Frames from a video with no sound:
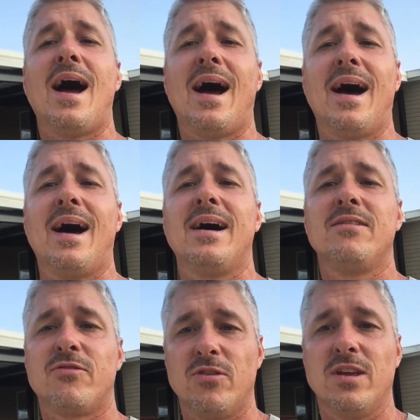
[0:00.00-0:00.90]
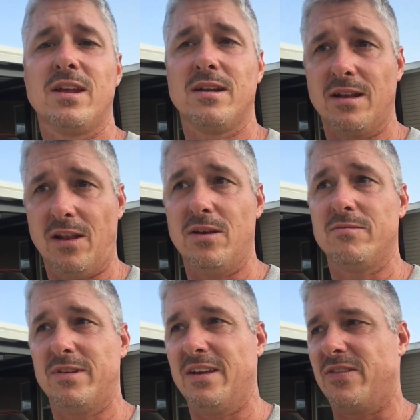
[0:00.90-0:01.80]
I freaking
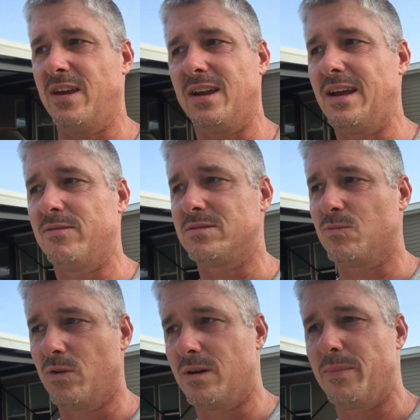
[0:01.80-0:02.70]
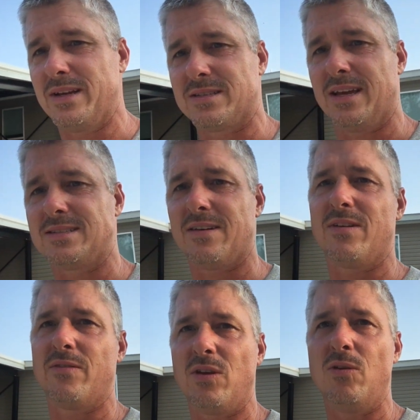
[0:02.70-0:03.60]
love that thing. That was one of the best things I've
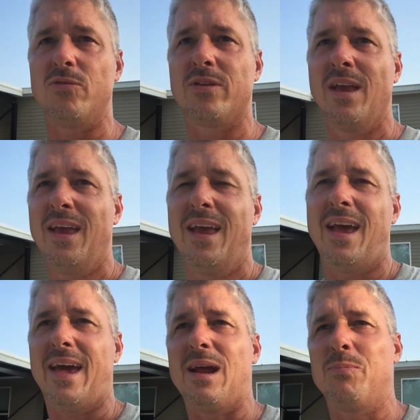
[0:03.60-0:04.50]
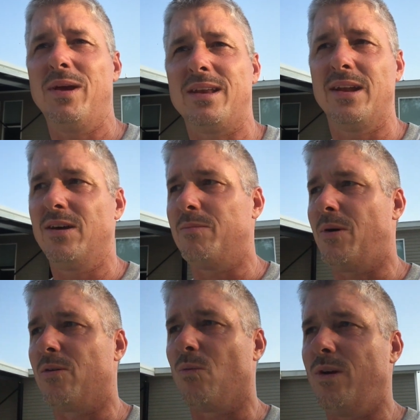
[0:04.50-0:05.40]
ever used. And I picked it up
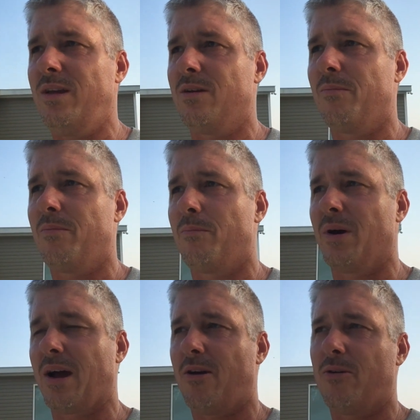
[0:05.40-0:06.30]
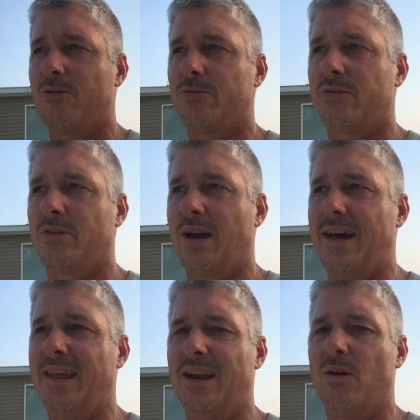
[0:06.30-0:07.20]
on a whim because
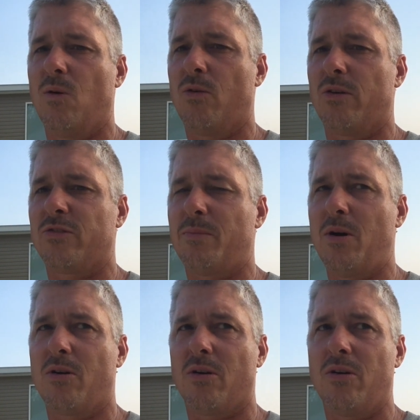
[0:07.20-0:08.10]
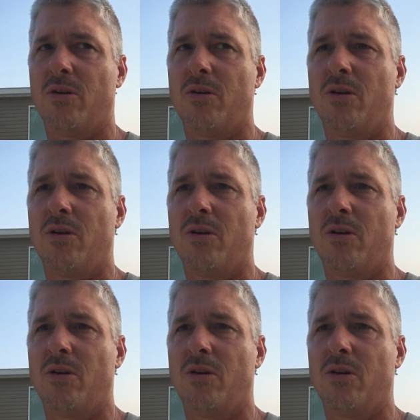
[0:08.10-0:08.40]
I needed to order a smoker